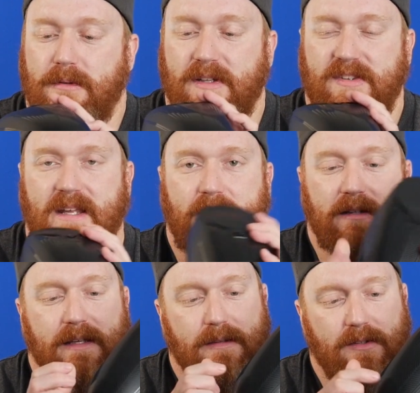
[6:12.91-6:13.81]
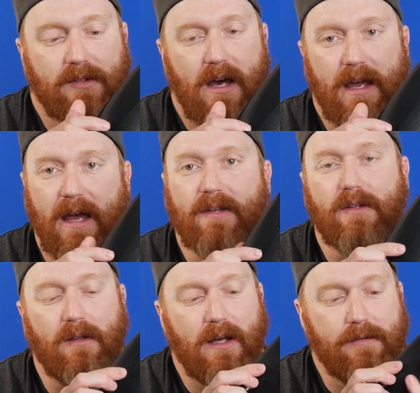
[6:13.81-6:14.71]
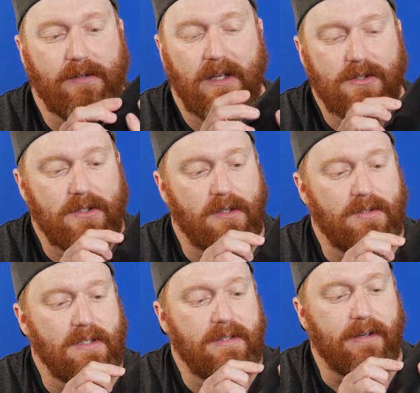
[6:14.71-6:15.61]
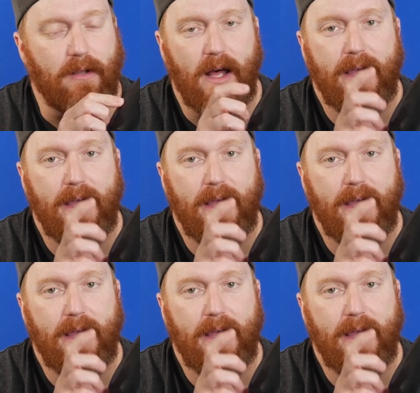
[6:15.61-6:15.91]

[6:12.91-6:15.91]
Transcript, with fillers: aesthetically, this guy has a lot of attention to detail.